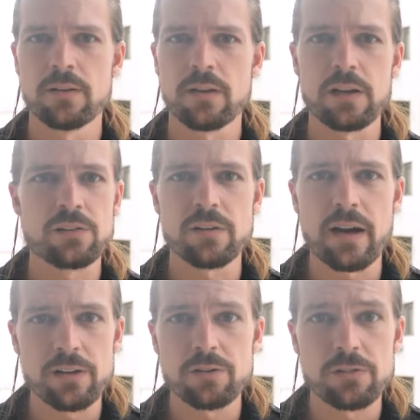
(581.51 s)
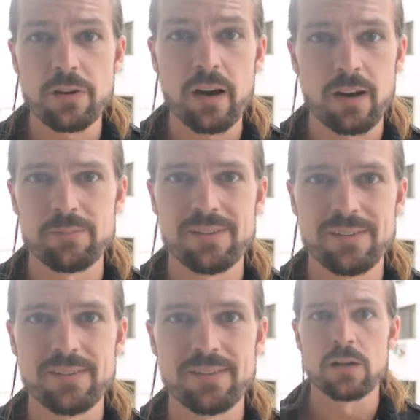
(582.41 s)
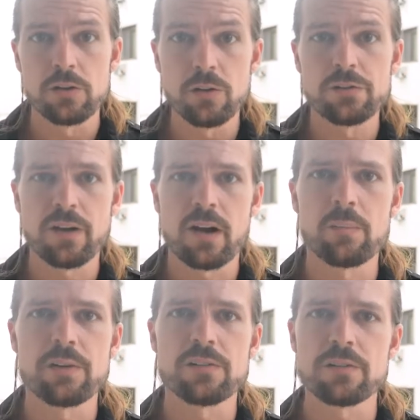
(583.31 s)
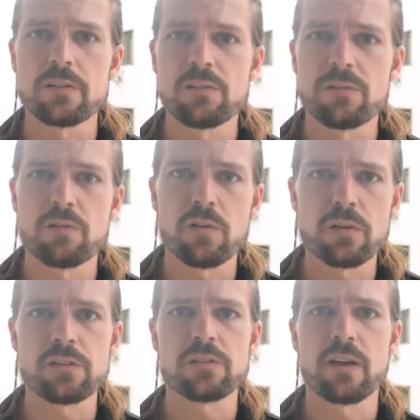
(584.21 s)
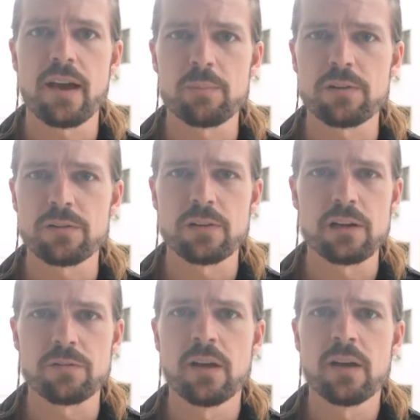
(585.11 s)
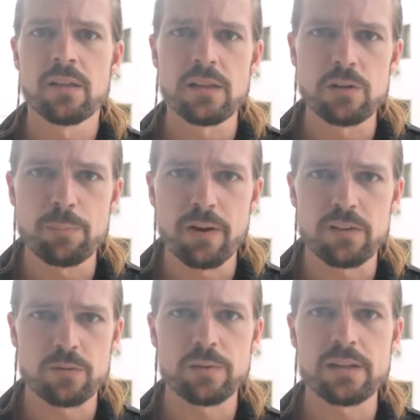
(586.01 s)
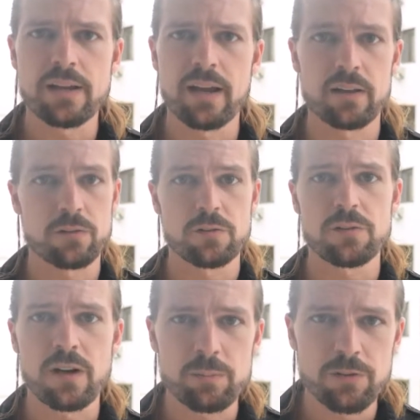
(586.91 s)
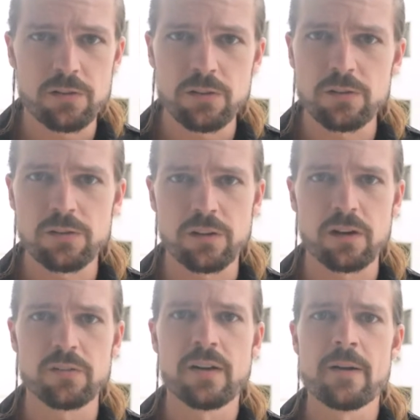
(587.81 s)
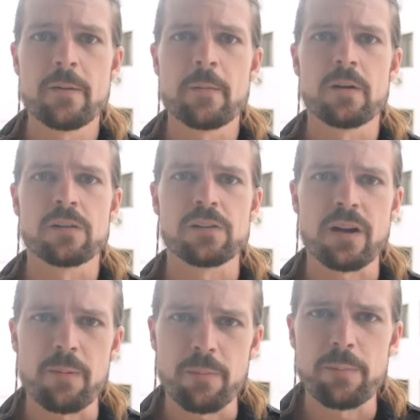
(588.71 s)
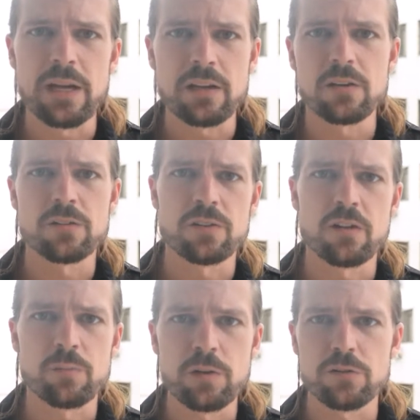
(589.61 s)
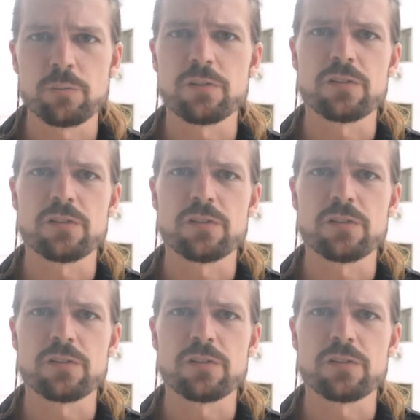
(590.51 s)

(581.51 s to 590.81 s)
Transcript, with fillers: It's not your job. Your job is to live the fullest, happiest life that you possibly can. So stop judging yourself. Stop making yourself miserable.